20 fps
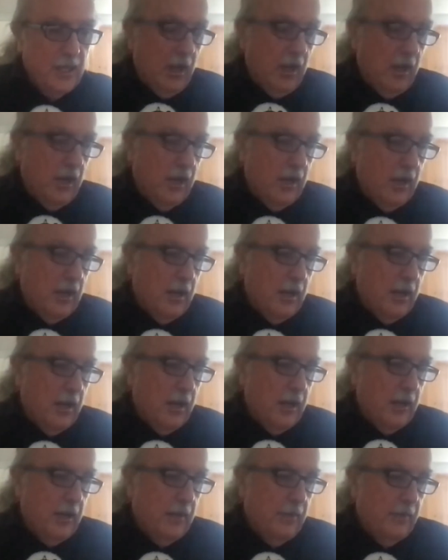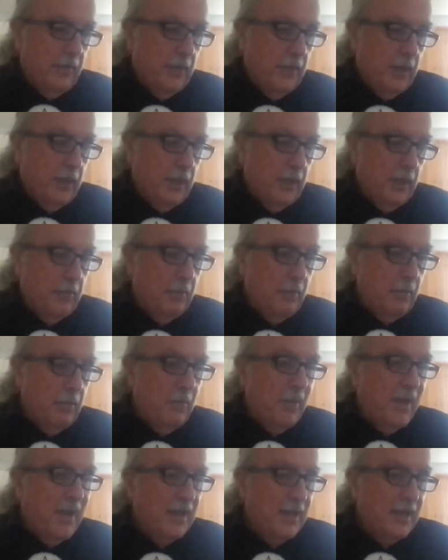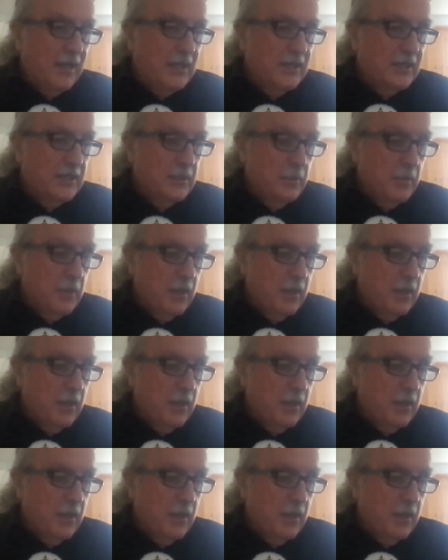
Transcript: a mechanism